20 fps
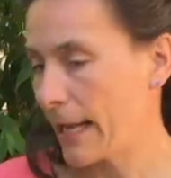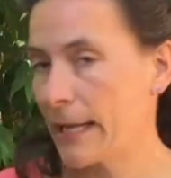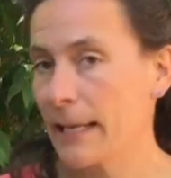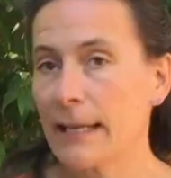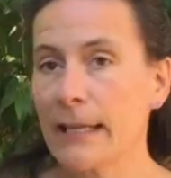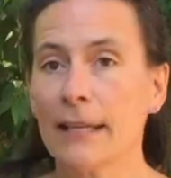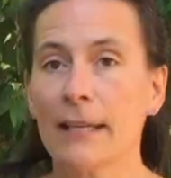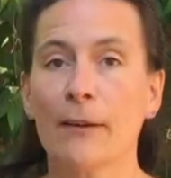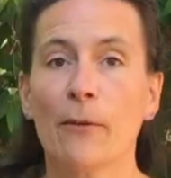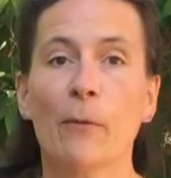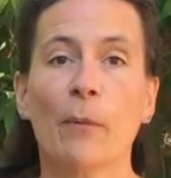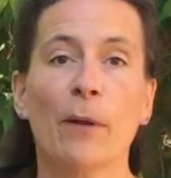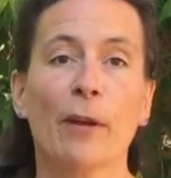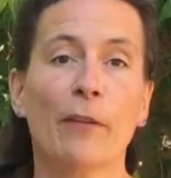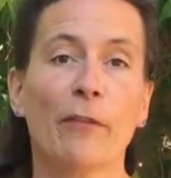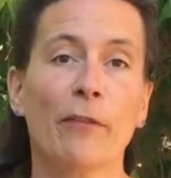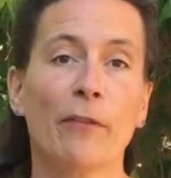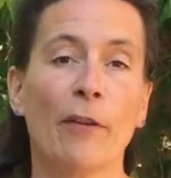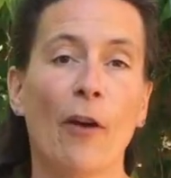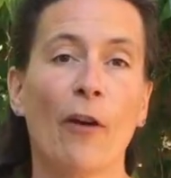And one
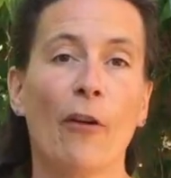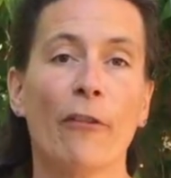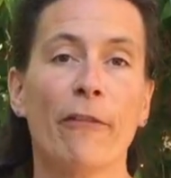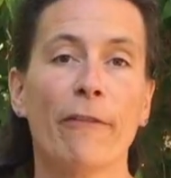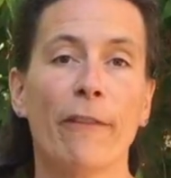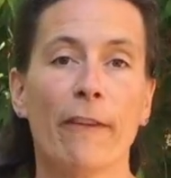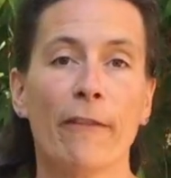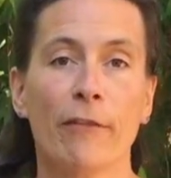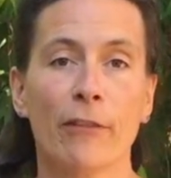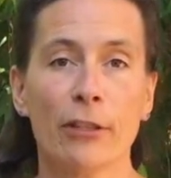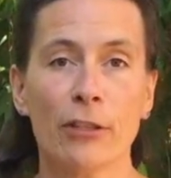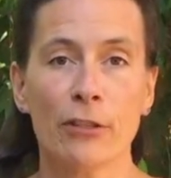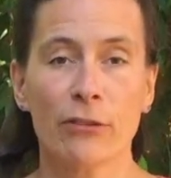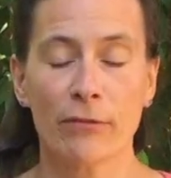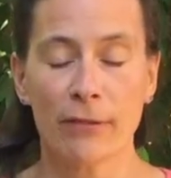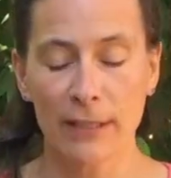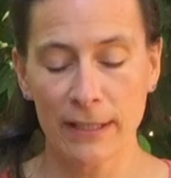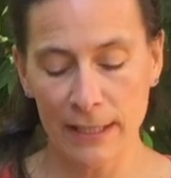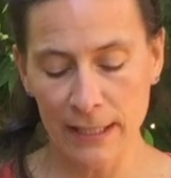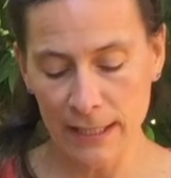of our favorite
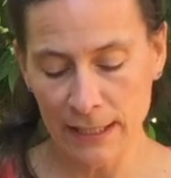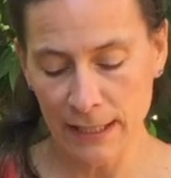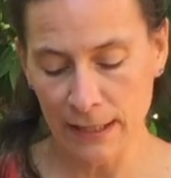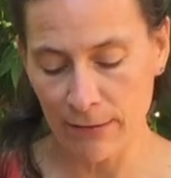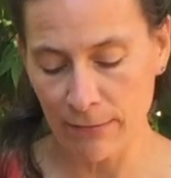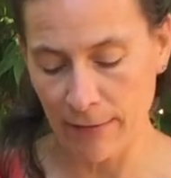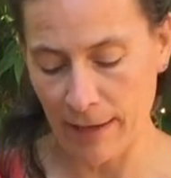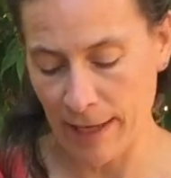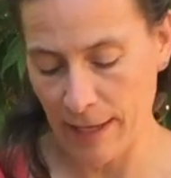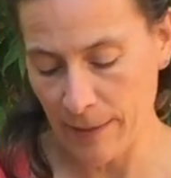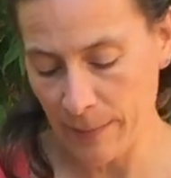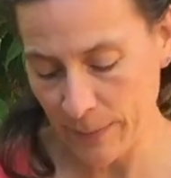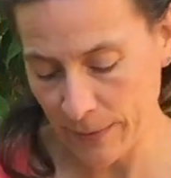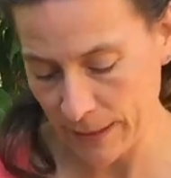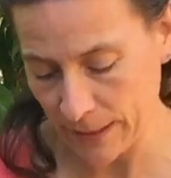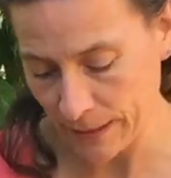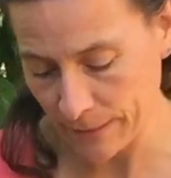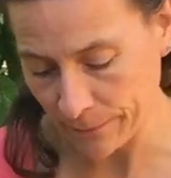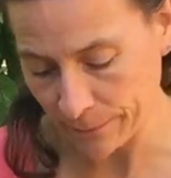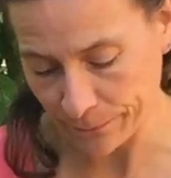treats is
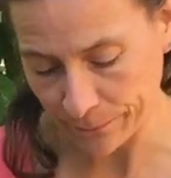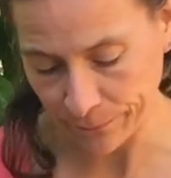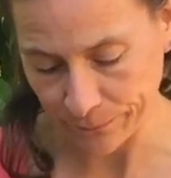grapes.